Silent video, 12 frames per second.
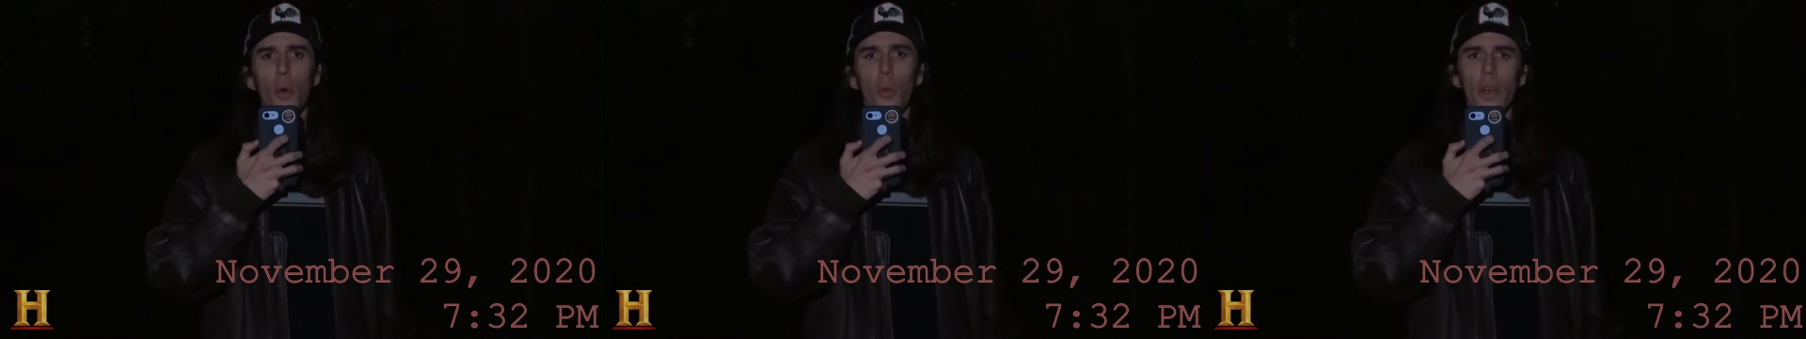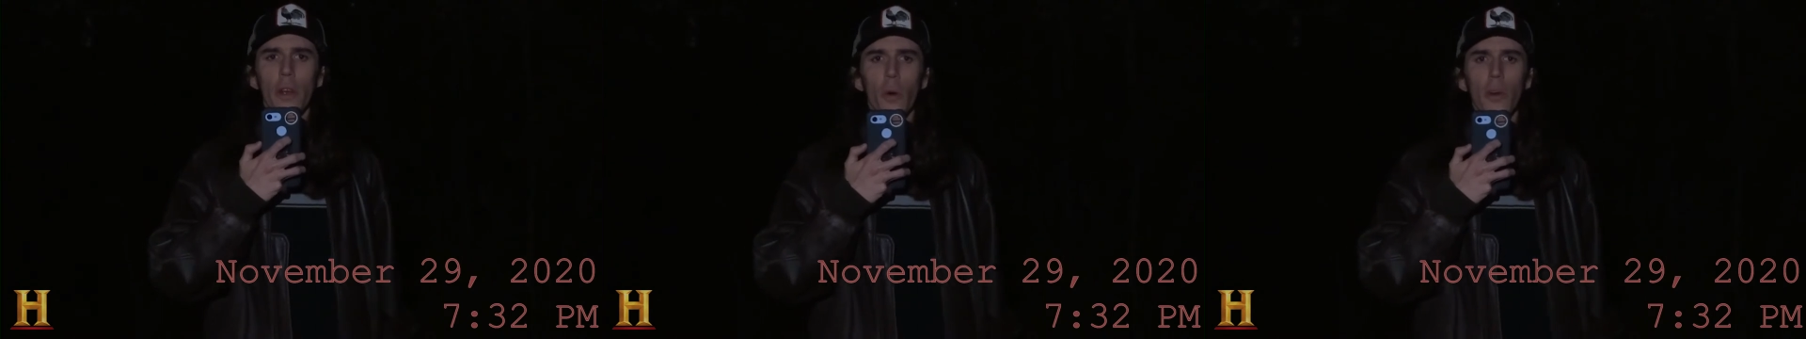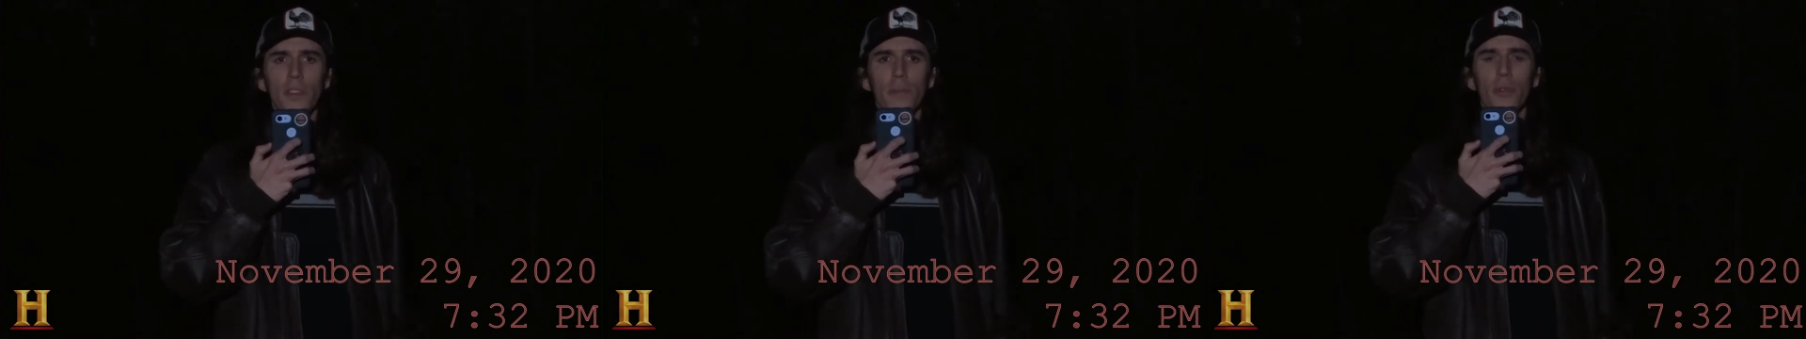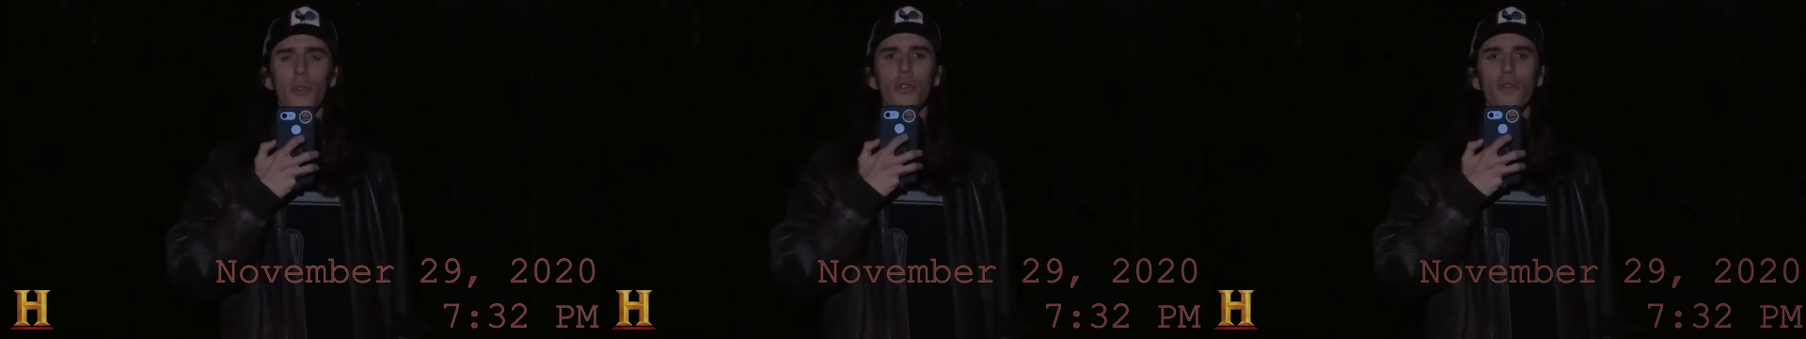we are going to
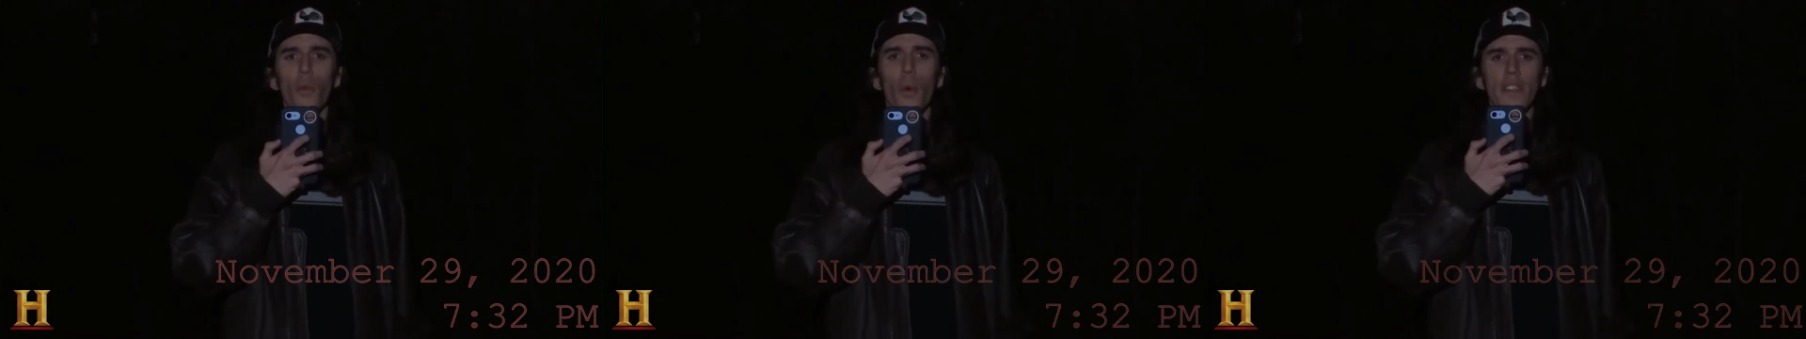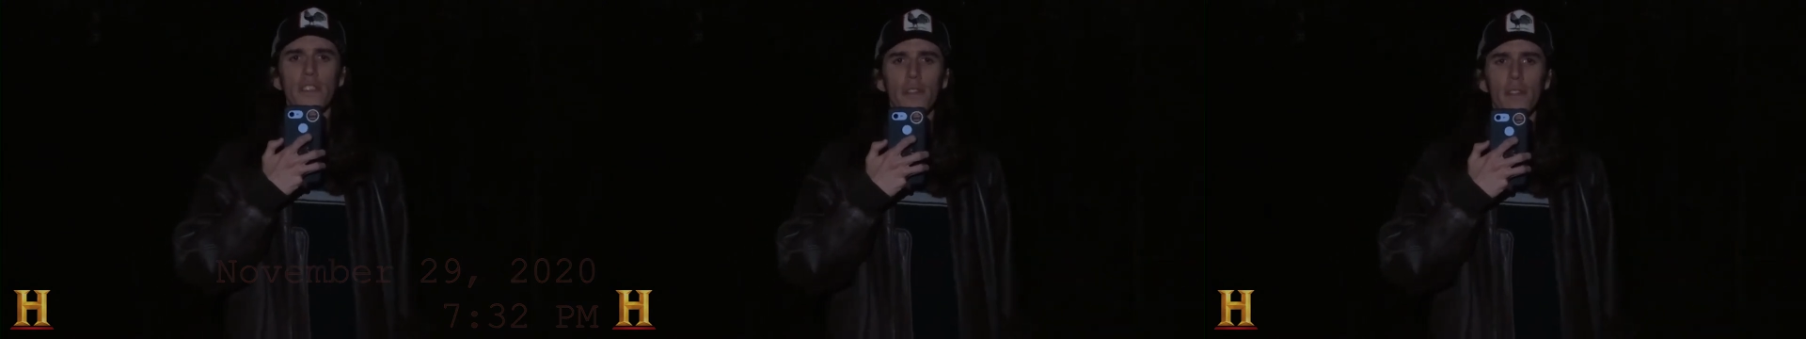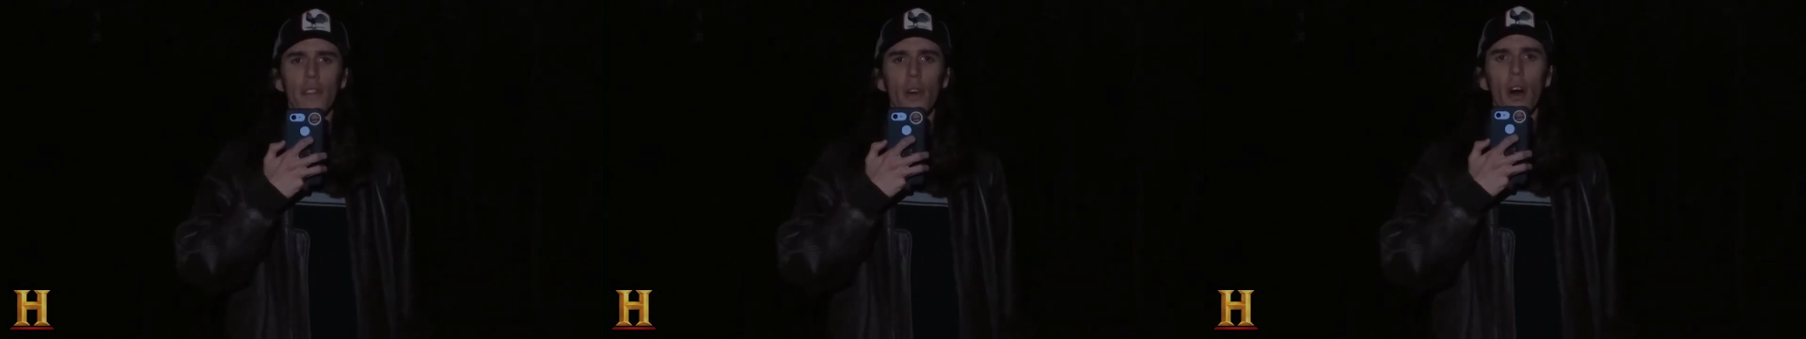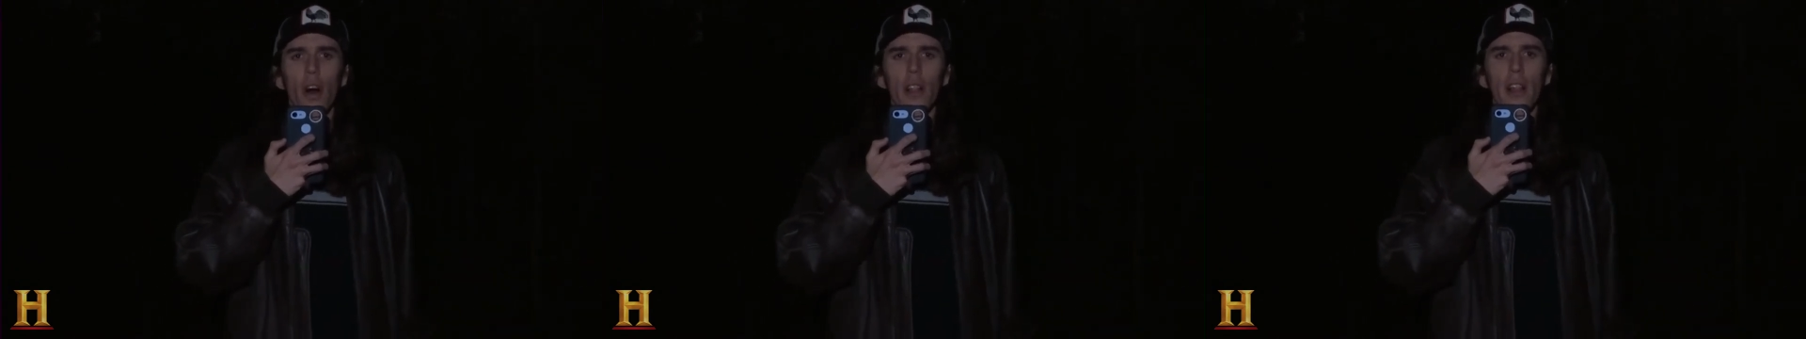prove once and for
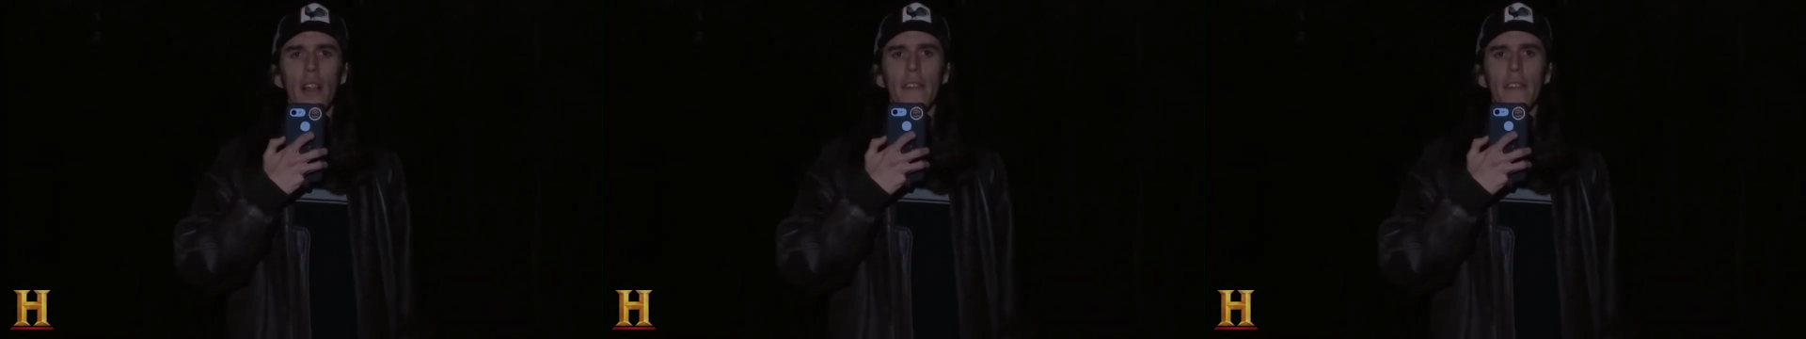all